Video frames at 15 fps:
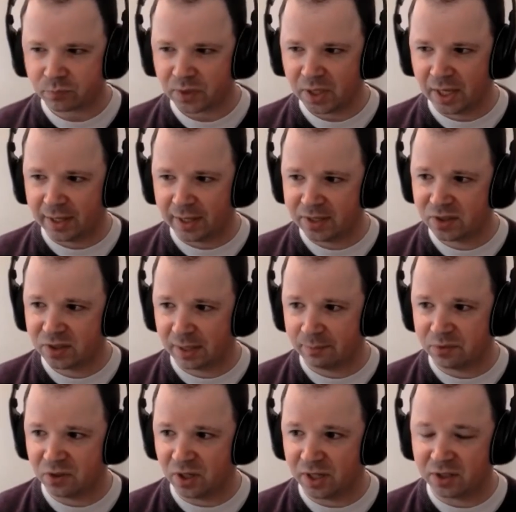uh, it
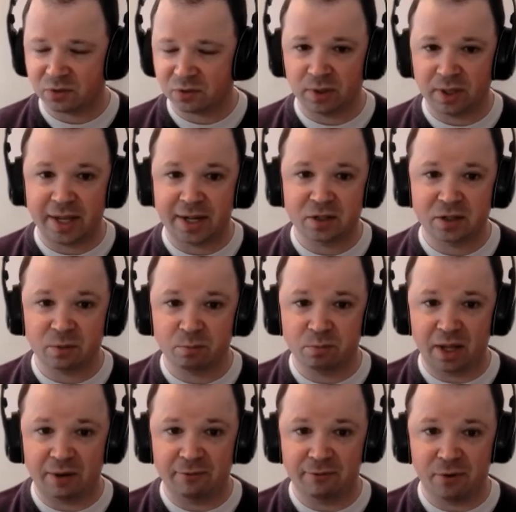seems that it's related to
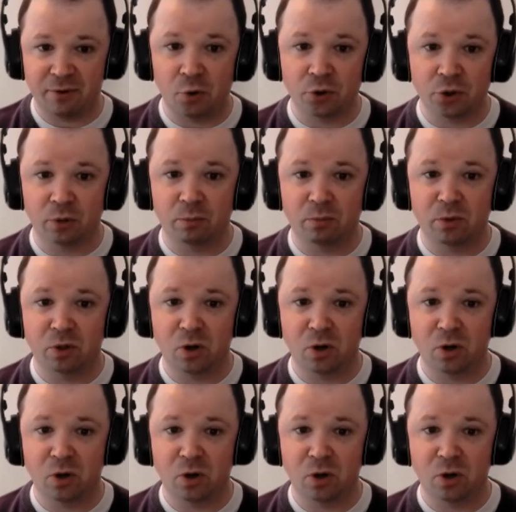blood volume,